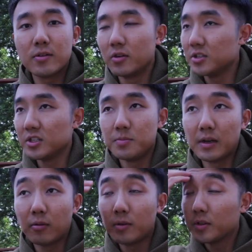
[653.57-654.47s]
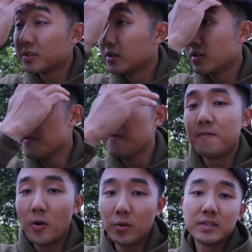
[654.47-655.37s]
or just being a realtor and
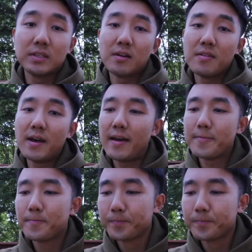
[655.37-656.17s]
focusing on that.